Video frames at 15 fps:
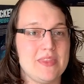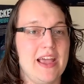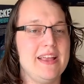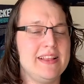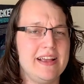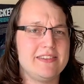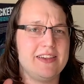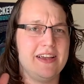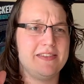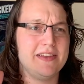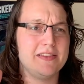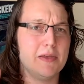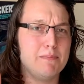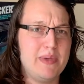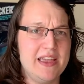And that's, I
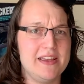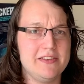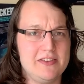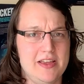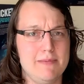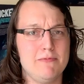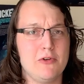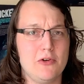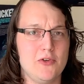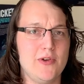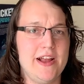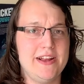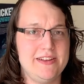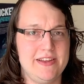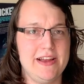think, the biggest tip for
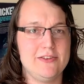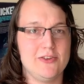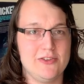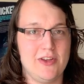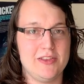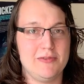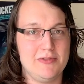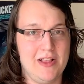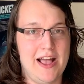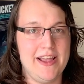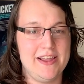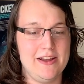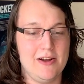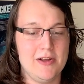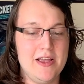creating dangers on the fly
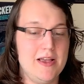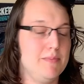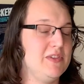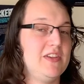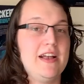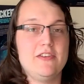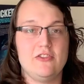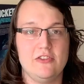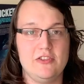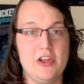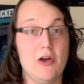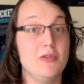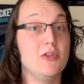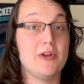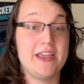here, besides just,
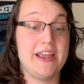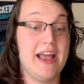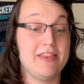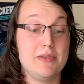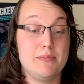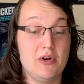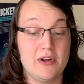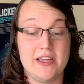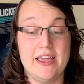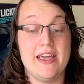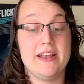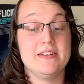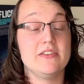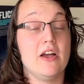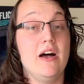looking at the book
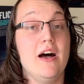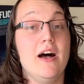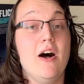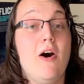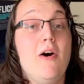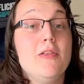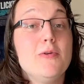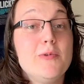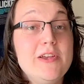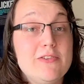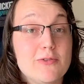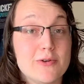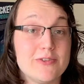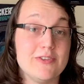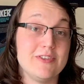and all the
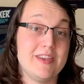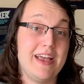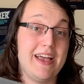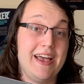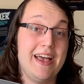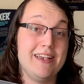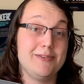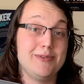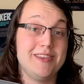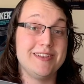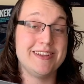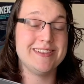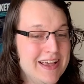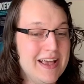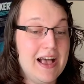resources that it has within
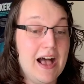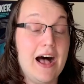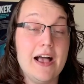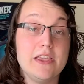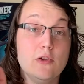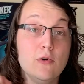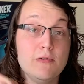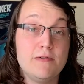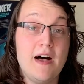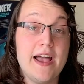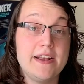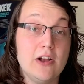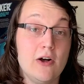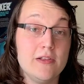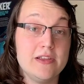it. You'll
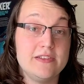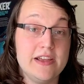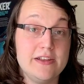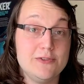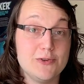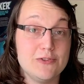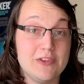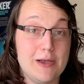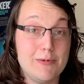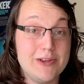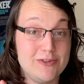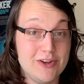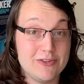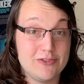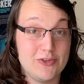find all the dangers that we
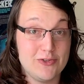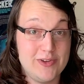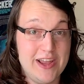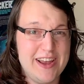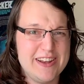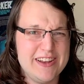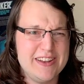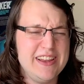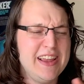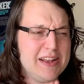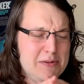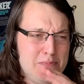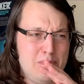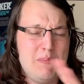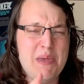just created in a
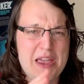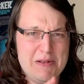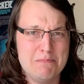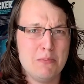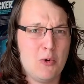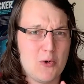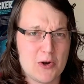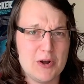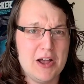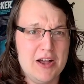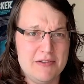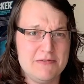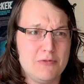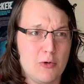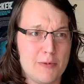bit more
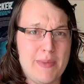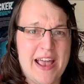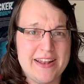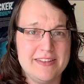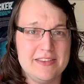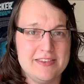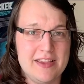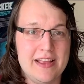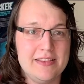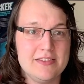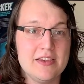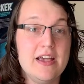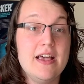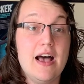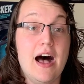formatted sense
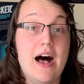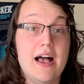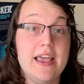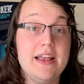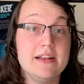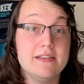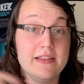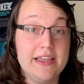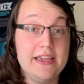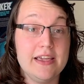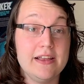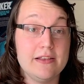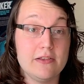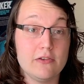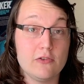in a link
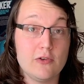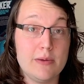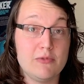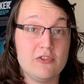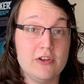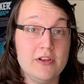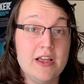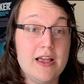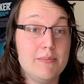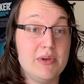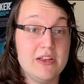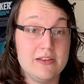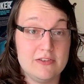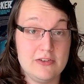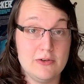in the description. But
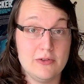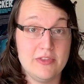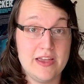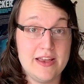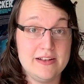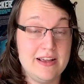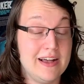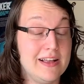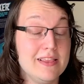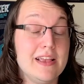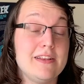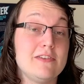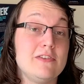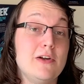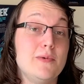until then, let
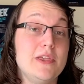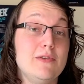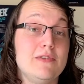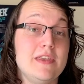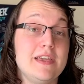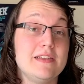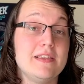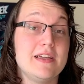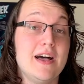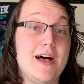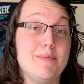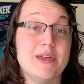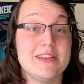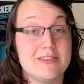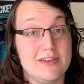us know what you think in the
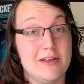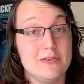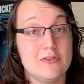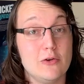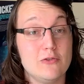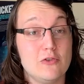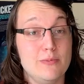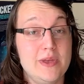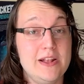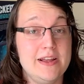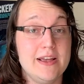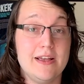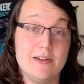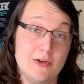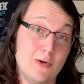comments on social
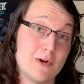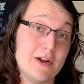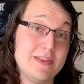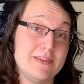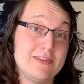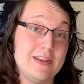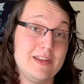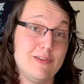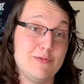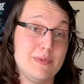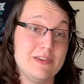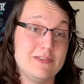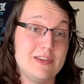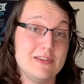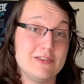media or on the City of
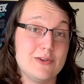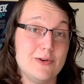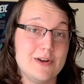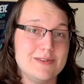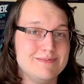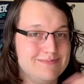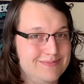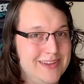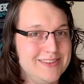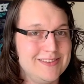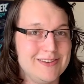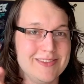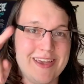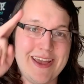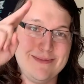Mist Discord.
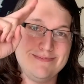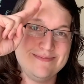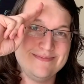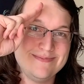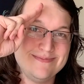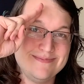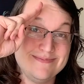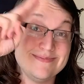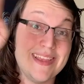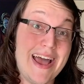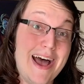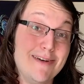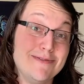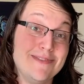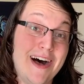Until then,
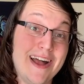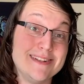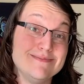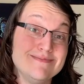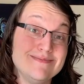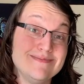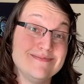have fun.